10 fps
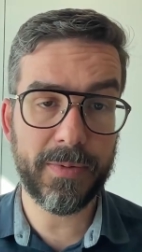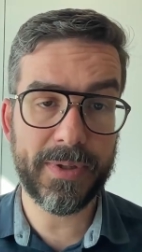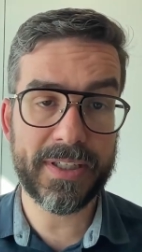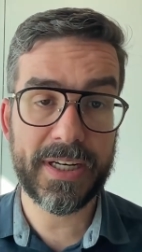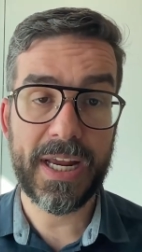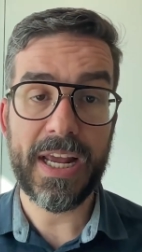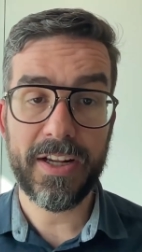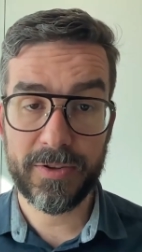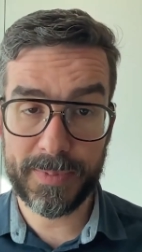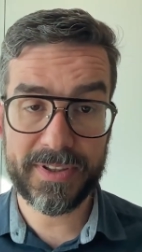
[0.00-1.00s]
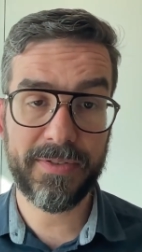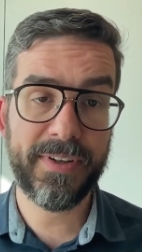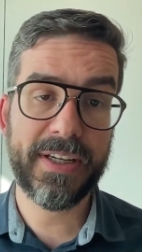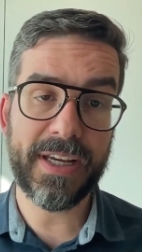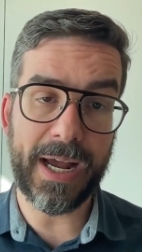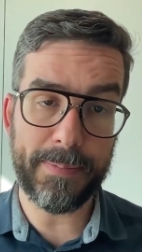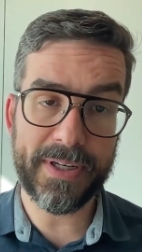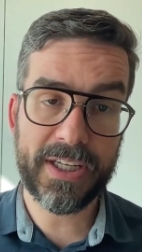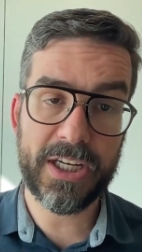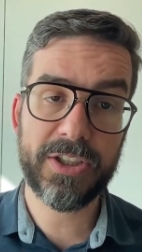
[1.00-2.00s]
with specific
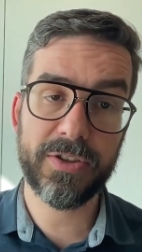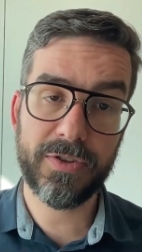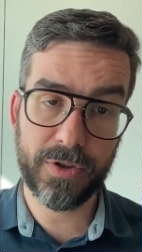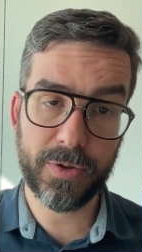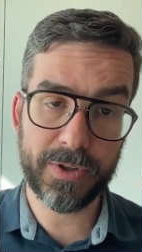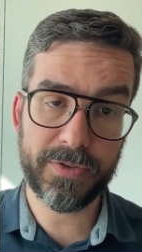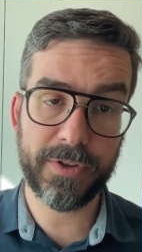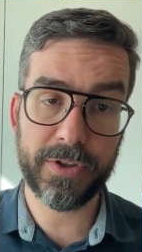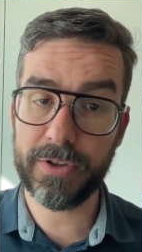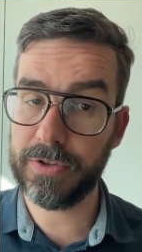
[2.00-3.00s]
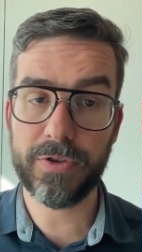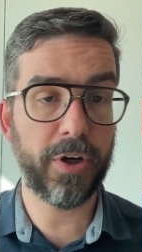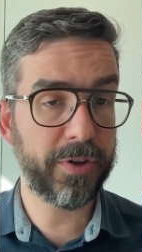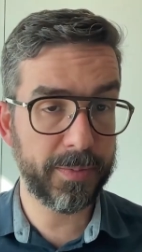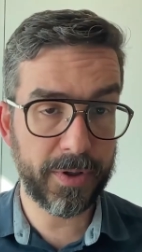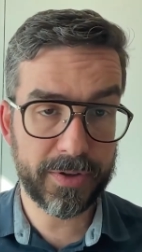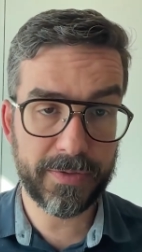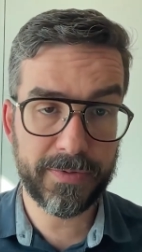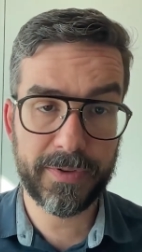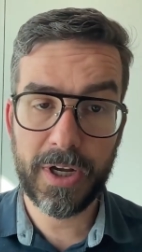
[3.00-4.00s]
applications towards verticals,
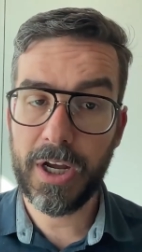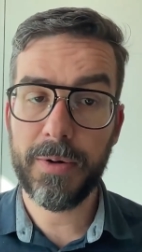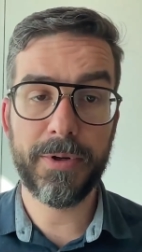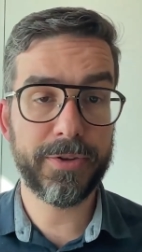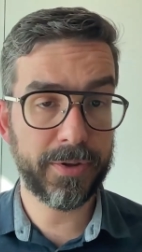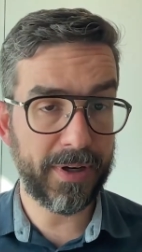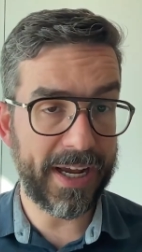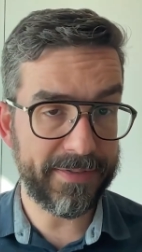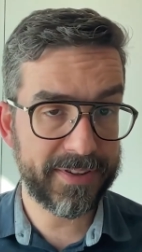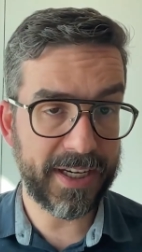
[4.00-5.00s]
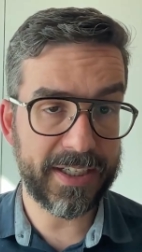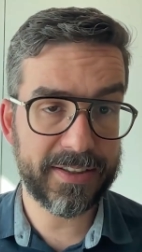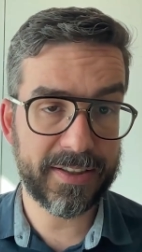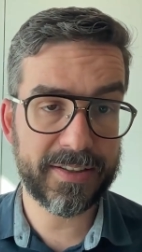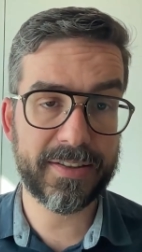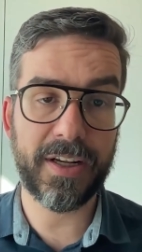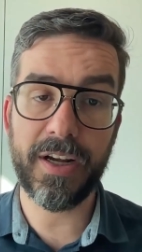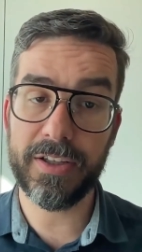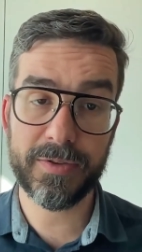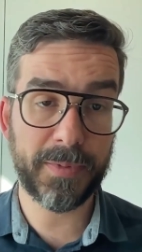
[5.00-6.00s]
automotive, but also life sciences,
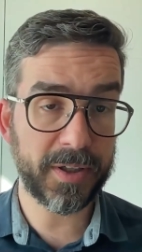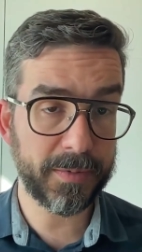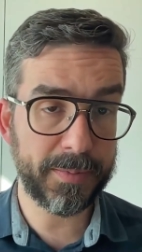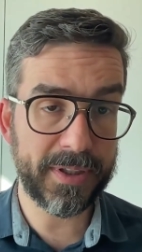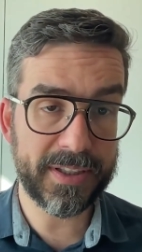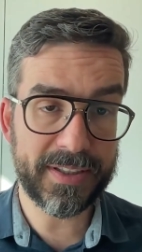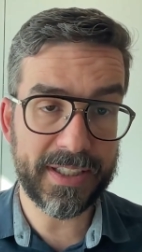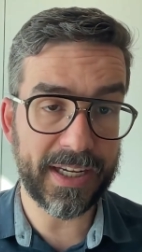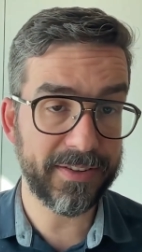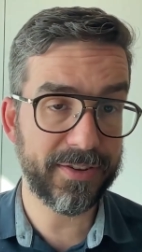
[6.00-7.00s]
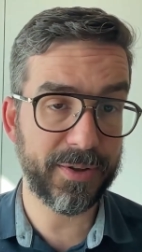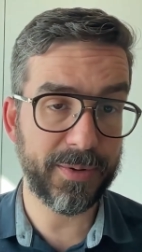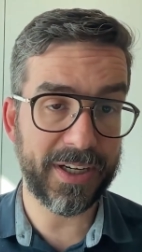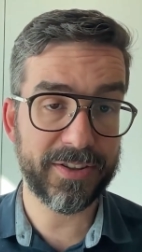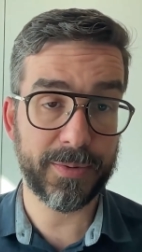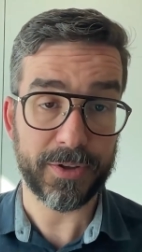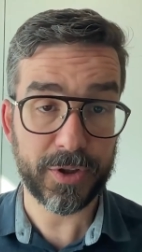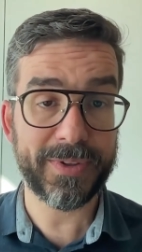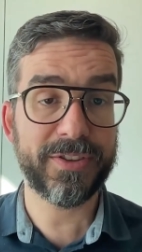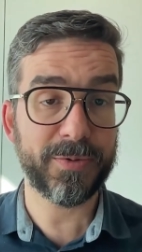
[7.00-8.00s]
uh, smart mobility, and so and so on.
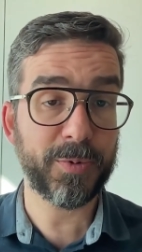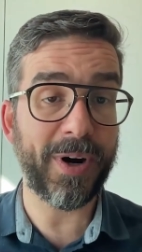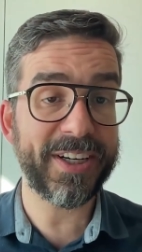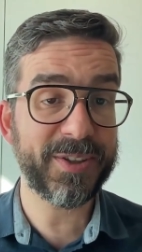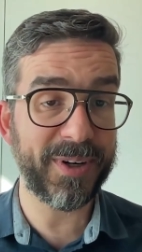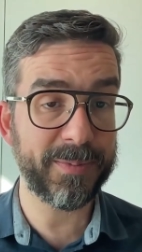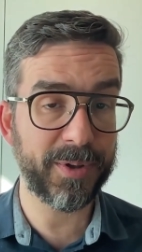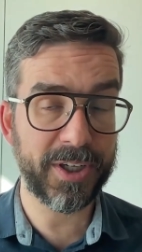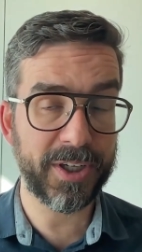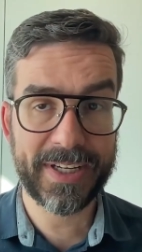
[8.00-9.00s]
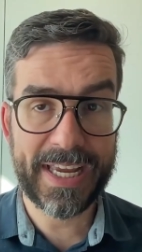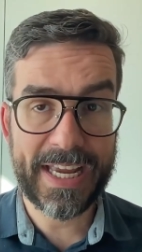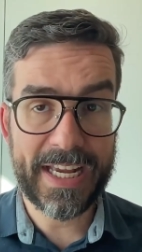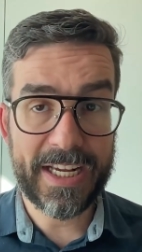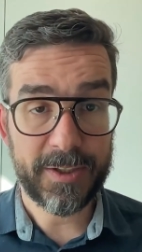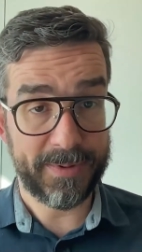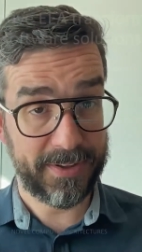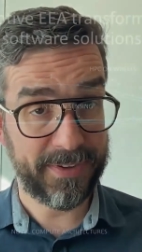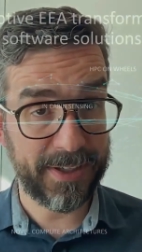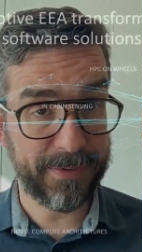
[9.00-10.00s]
So it's quite quite broad.
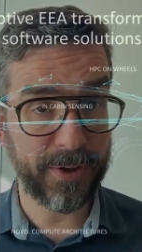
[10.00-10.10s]
Specifically for